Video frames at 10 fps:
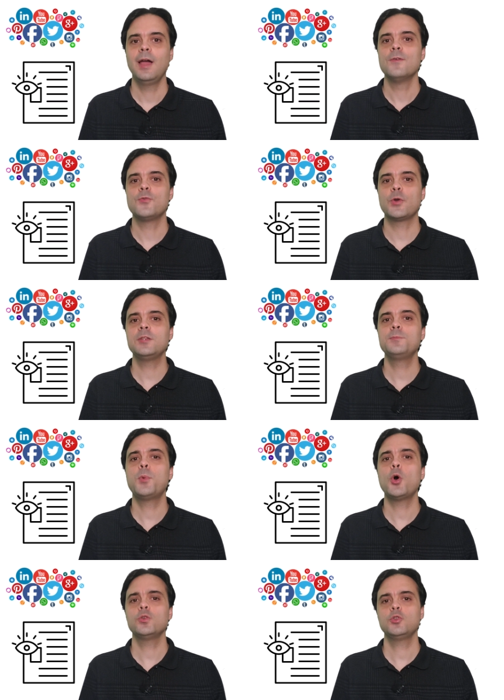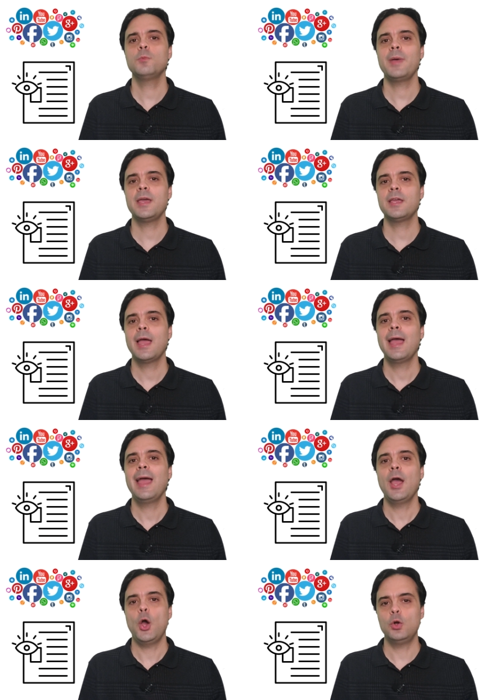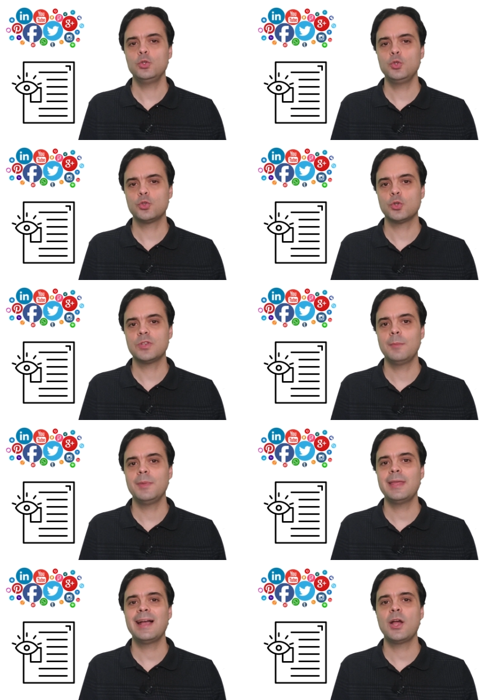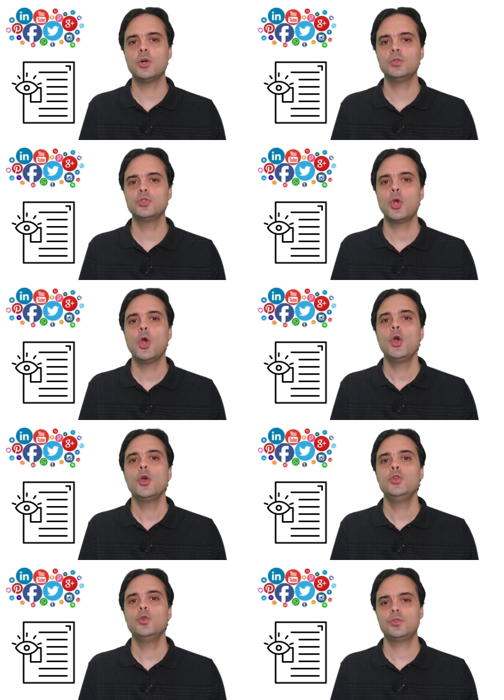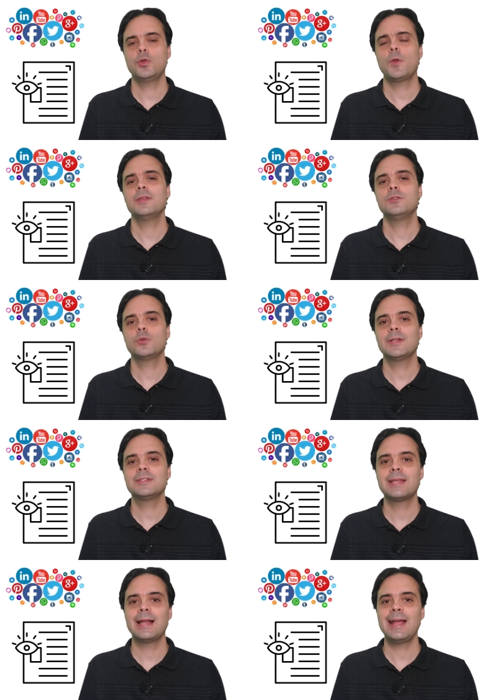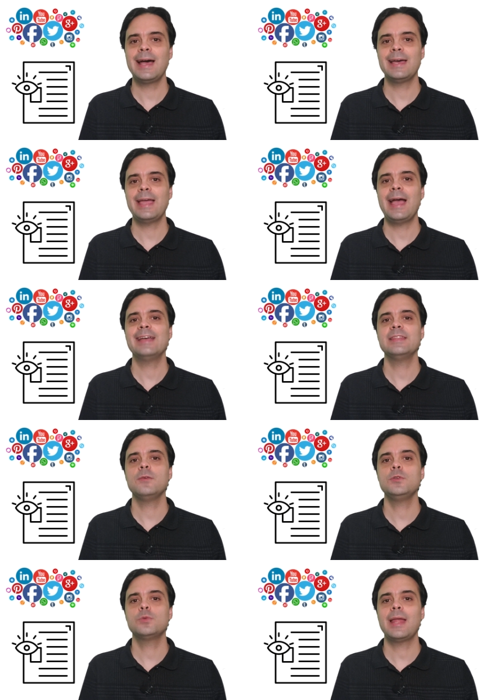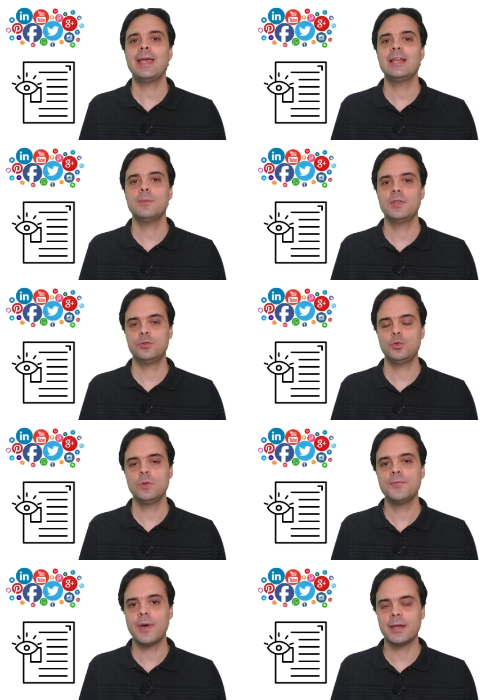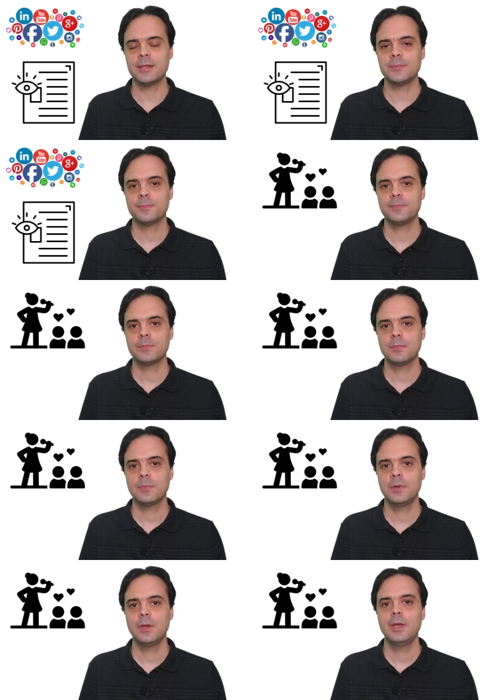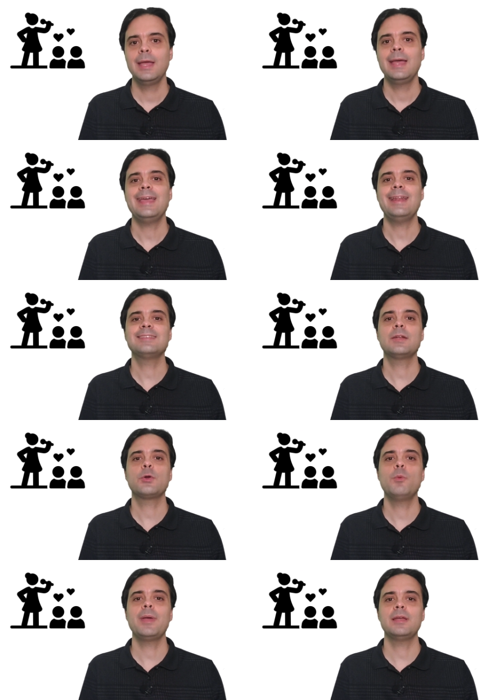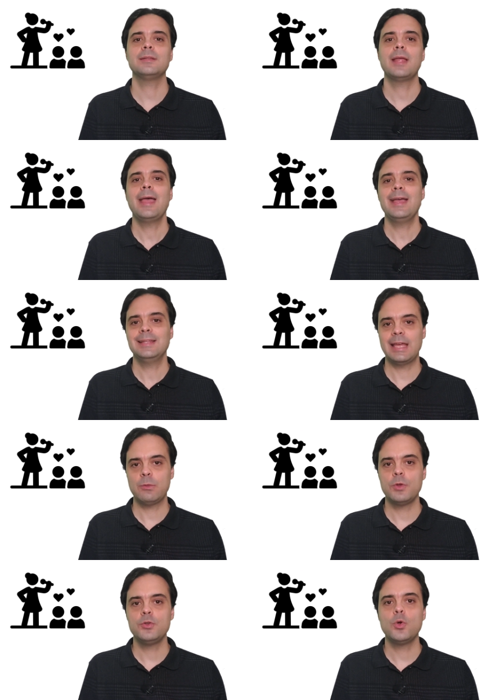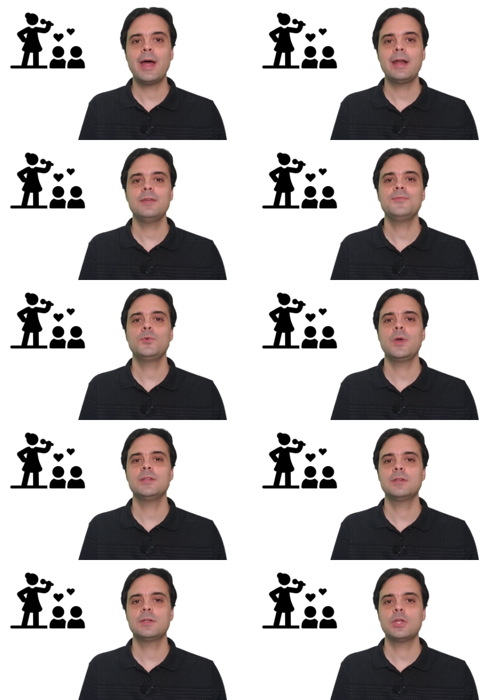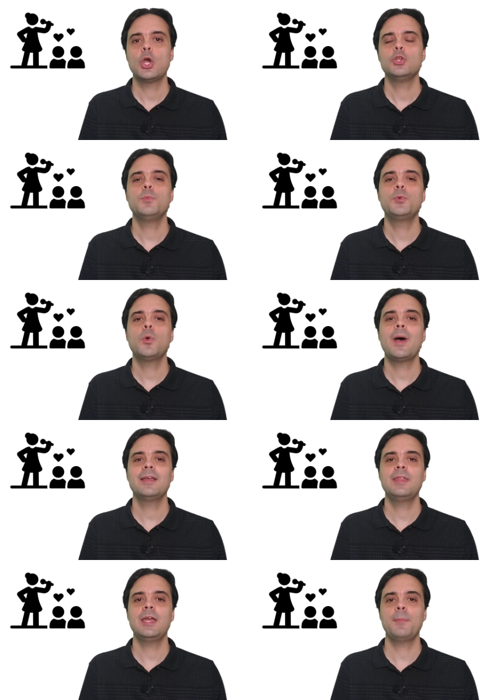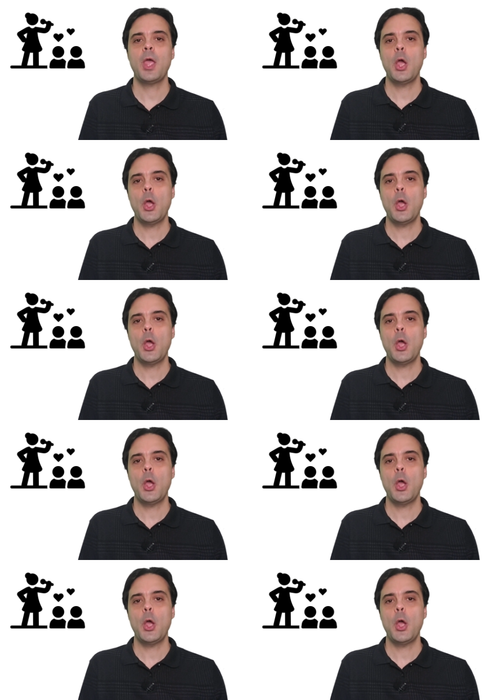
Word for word: For each post you make on your social media accounts, use your editorial style guide and the visual elements you define. Hmm. It is recommended that when you hire influencers, you provide them